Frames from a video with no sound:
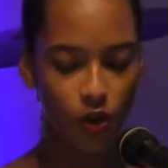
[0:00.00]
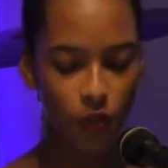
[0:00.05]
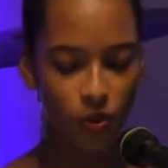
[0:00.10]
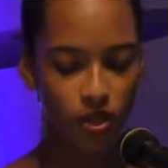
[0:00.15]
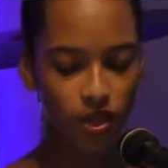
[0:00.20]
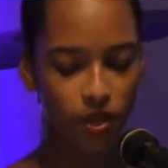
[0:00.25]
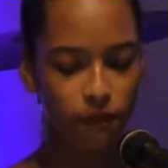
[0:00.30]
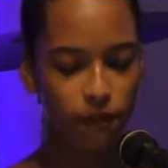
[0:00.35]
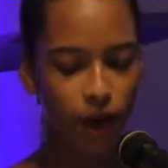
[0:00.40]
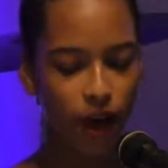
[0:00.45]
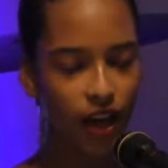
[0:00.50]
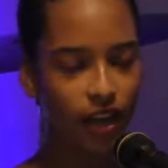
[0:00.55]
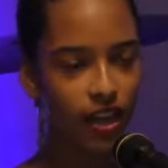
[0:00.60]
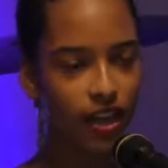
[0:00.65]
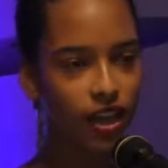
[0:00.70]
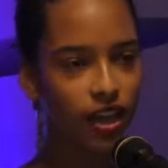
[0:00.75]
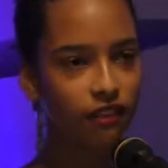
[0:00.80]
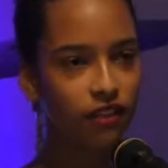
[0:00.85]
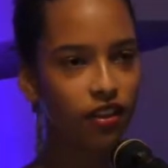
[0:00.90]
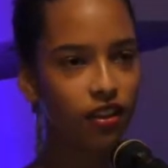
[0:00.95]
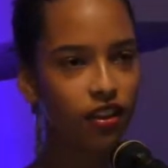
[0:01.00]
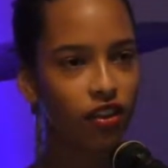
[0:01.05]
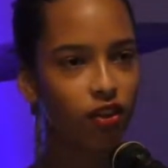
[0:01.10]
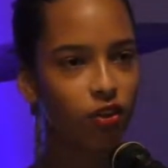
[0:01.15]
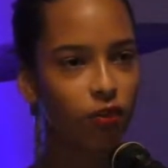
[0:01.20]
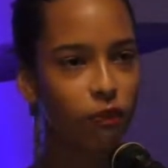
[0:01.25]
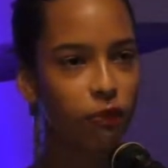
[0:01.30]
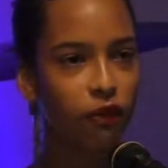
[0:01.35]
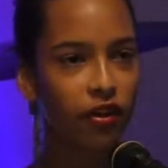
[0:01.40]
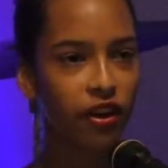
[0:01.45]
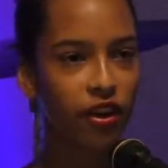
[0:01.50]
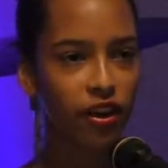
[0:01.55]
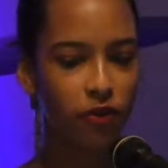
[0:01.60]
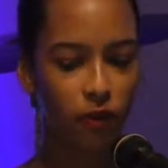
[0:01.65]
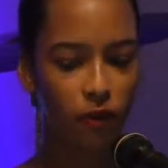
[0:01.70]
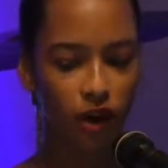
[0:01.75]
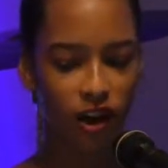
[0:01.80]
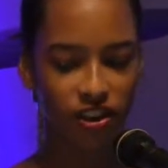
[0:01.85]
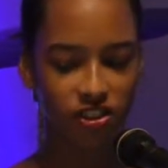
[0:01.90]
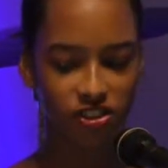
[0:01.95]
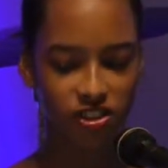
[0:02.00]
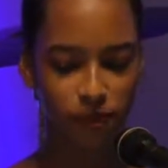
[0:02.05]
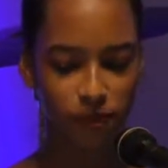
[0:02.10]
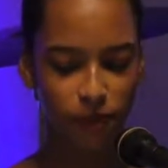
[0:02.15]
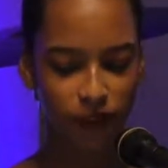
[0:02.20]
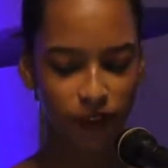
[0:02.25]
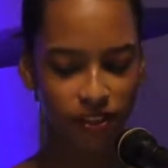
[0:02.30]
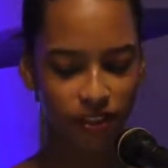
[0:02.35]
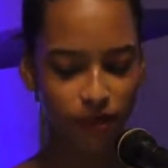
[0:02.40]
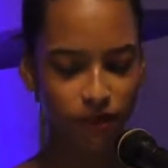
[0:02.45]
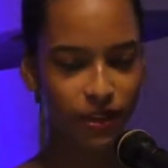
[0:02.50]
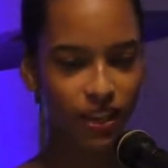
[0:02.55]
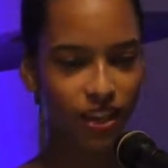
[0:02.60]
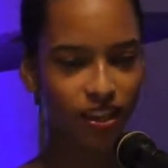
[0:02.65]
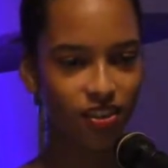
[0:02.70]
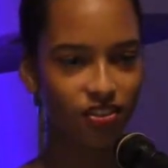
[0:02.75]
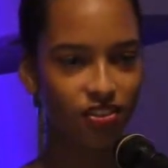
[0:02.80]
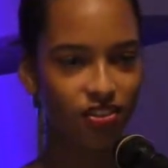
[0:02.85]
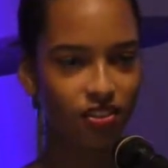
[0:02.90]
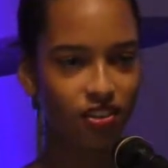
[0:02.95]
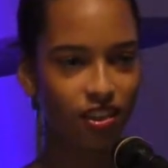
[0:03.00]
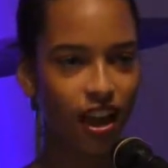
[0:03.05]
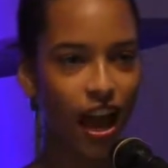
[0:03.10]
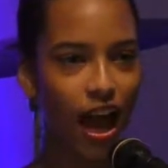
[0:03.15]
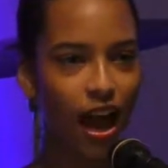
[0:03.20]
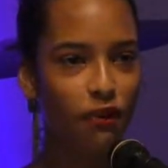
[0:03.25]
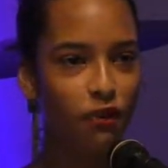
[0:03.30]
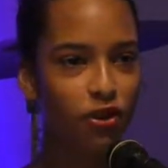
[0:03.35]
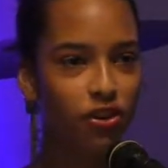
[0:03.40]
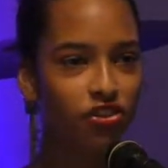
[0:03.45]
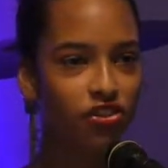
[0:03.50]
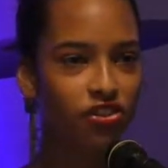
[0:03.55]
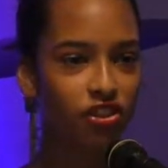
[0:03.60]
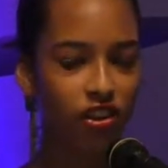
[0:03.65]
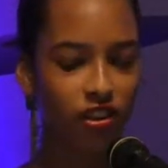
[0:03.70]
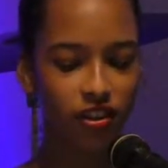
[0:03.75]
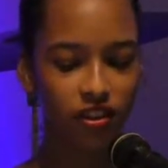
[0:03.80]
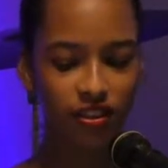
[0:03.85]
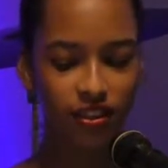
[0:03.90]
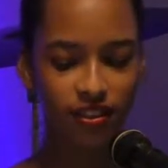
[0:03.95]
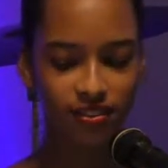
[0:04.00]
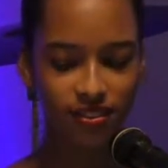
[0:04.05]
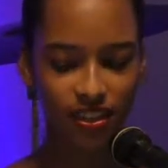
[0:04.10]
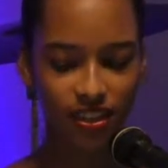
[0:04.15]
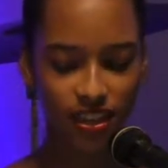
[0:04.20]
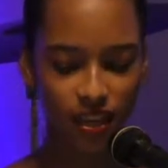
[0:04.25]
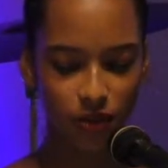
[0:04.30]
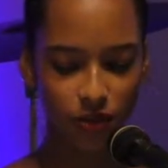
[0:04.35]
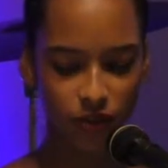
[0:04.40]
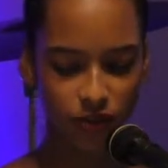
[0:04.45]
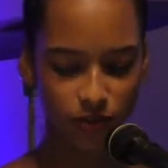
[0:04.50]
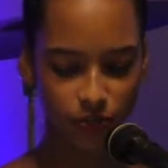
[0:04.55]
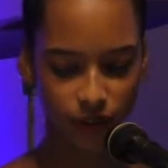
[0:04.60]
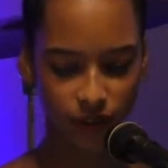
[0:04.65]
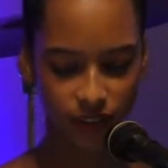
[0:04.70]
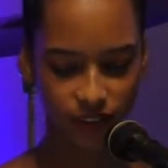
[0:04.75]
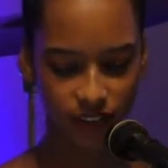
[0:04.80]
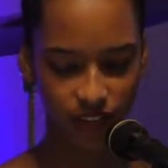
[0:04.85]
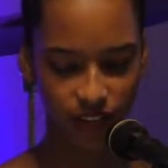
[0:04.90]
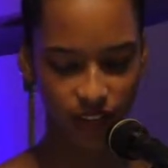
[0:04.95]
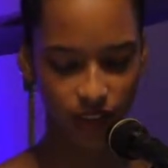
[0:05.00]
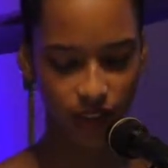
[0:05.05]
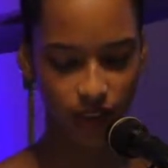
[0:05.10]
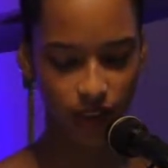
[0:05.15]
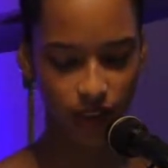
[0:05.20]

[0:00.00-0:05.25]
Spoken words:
When the body of a little boy washed up on the beach, I was sure the city was burning.